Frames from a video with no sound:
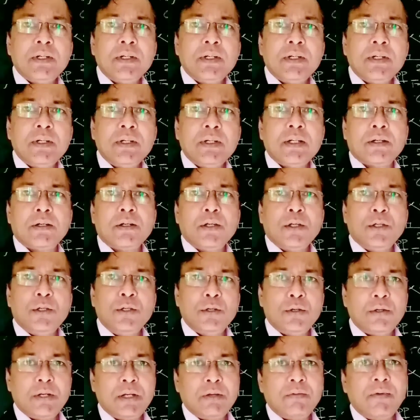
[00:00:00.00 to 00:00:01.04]
Whenever
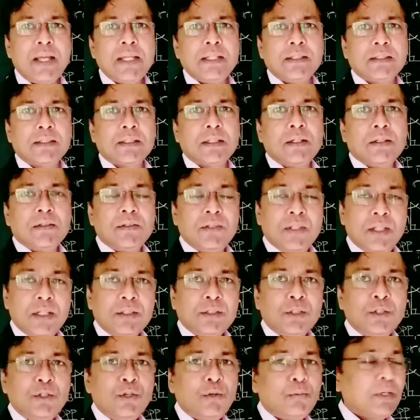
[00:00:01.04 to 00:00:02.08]
you revise
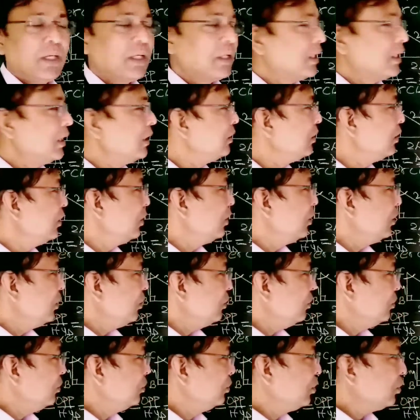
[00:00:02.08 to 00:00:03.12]
this numerical,
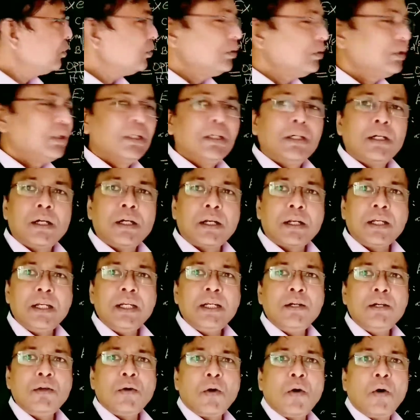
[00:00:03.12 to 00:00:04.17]
don't
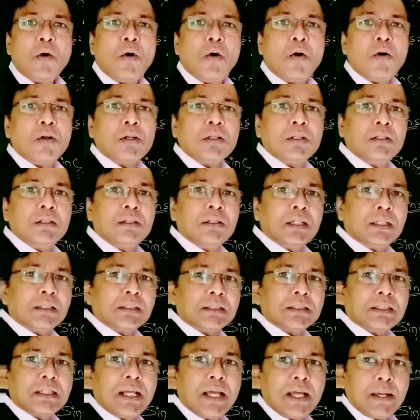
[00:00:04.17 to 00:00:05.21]
read all
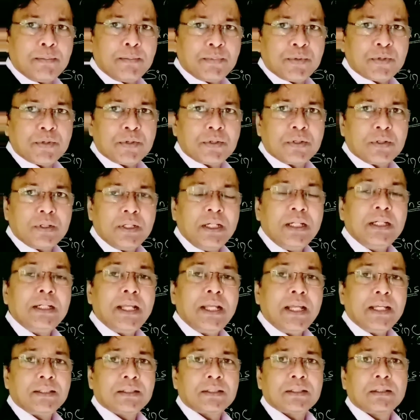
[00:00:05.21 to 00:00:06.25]
the steps.
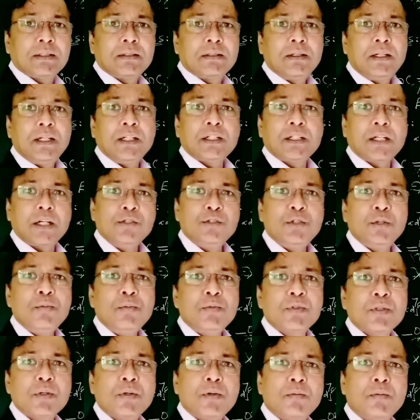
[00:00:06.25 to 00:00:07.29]
It
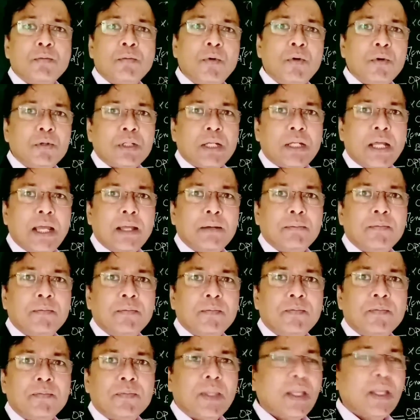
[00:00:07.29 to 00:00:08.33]
consumes more
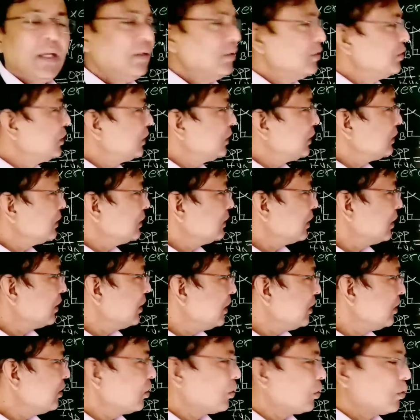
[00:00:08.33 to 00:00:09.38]
time. Just
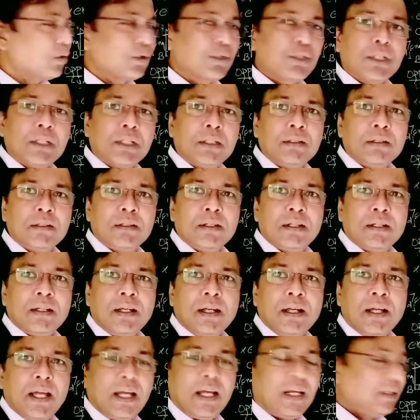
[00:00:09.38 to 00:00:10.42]
read the question
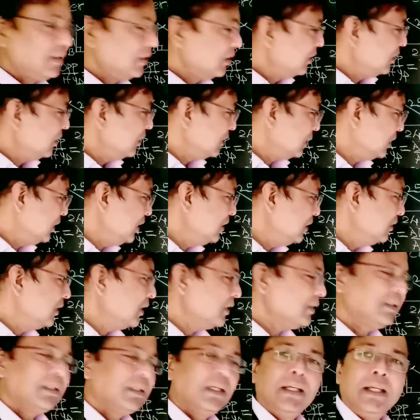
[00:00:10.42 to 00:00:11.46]
and see
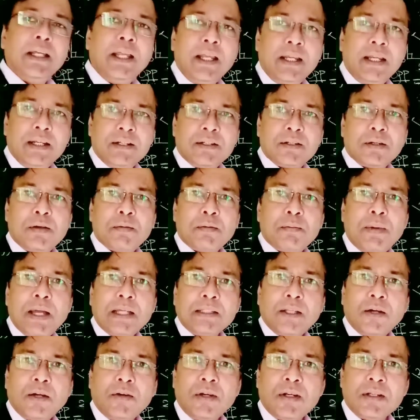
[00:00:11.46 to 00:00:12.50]
this hint.
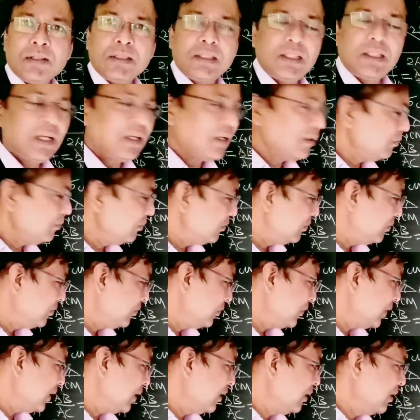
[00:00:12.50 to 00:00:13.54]
Pythagoras Theorem,
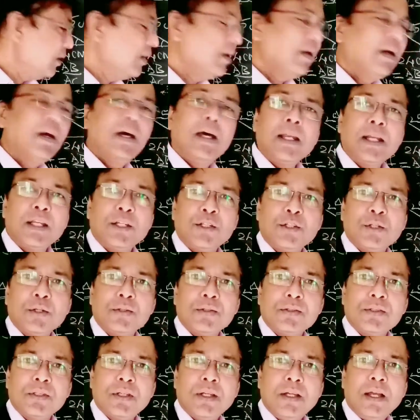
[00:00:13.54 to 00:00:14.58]

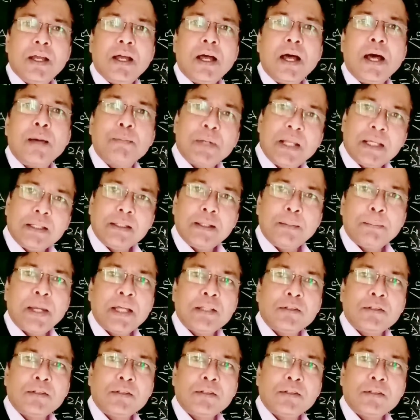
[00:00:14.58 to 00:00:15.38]
ratios. Apply the